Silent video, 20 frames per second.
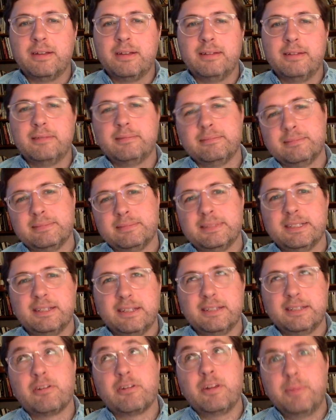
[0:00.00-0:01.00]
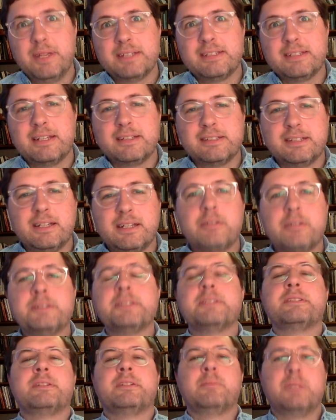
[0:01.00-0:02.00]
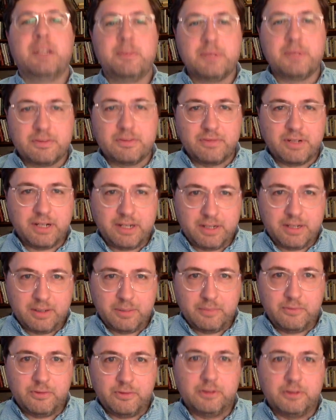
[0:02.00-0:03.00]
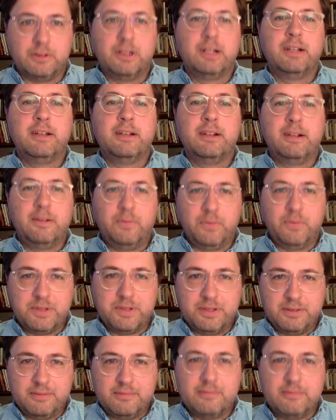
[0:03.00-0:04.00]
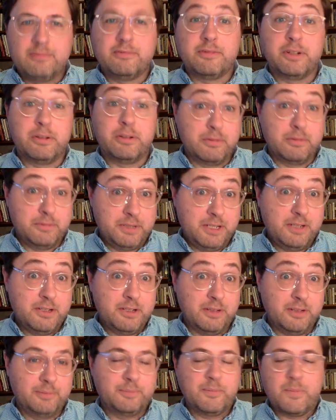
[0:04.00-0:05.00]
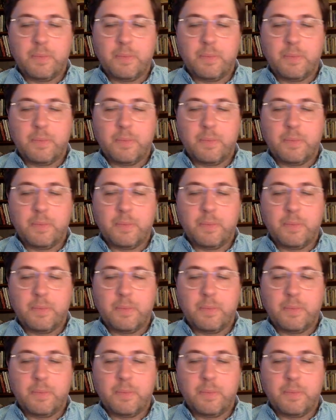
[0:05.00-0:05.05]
And as creepy as that sounds, sometimes it's very helpful for your own teaching.